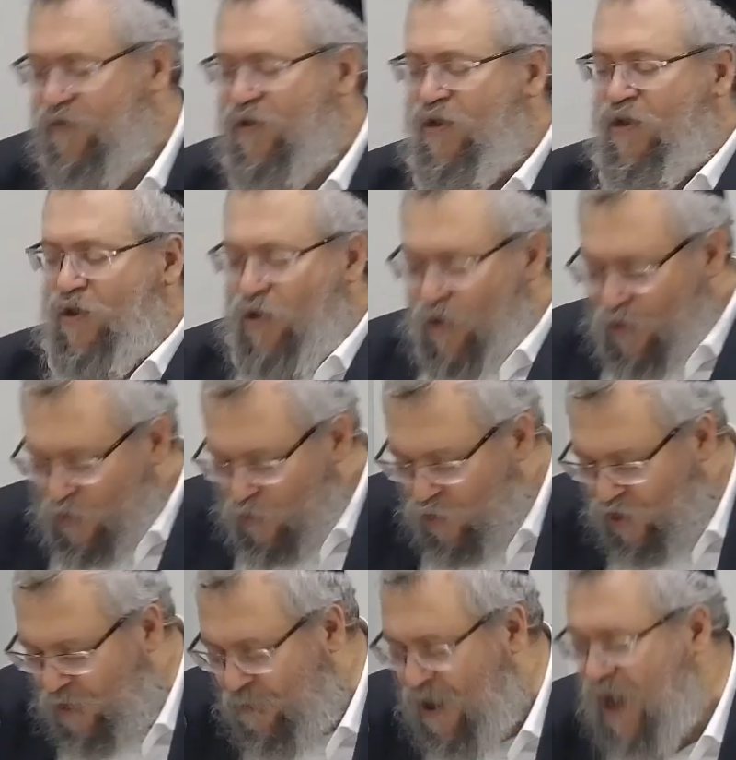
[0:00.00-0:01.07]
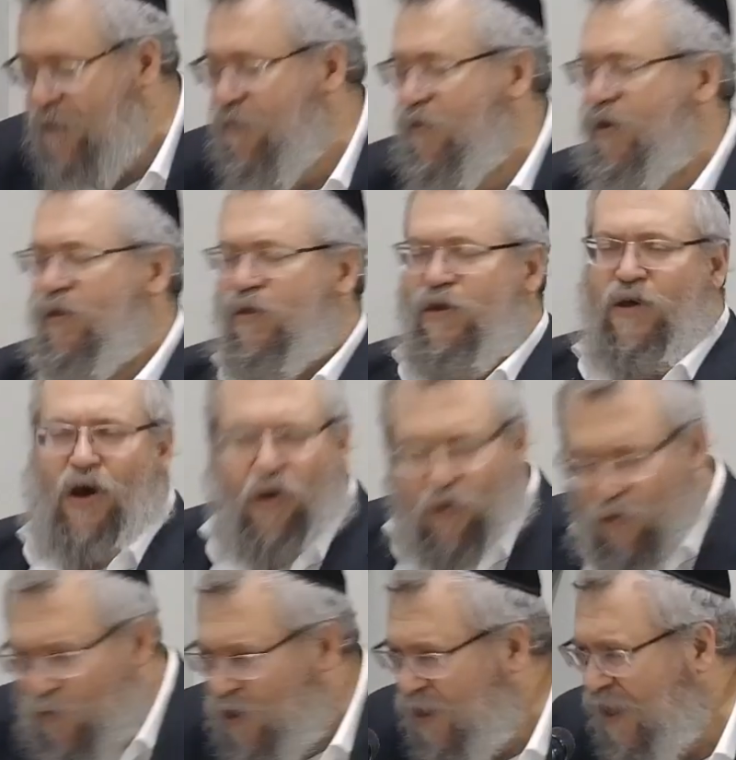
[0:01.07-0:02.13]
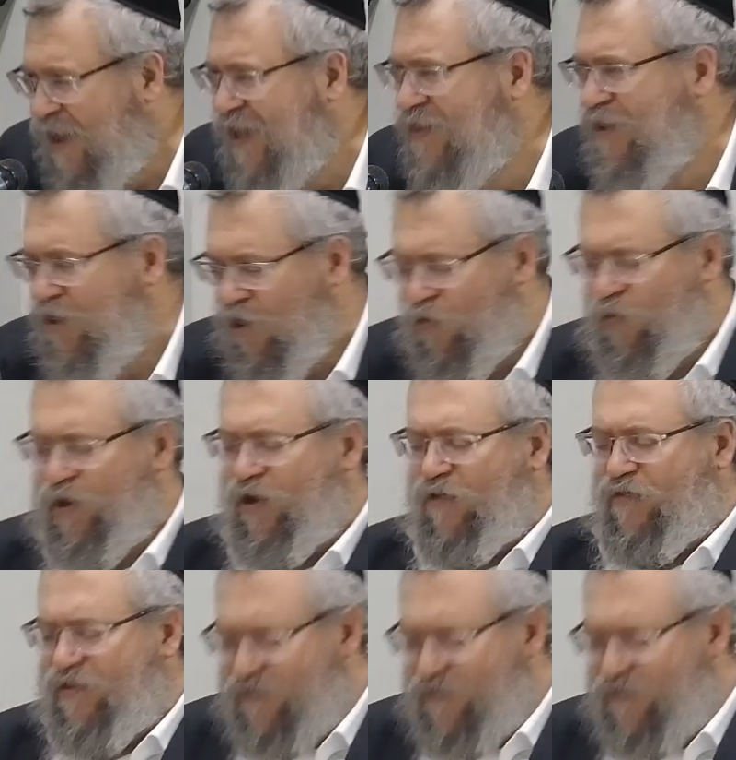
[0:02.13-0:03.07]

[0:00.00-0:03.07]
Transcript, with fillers: who said to, what's his name? I think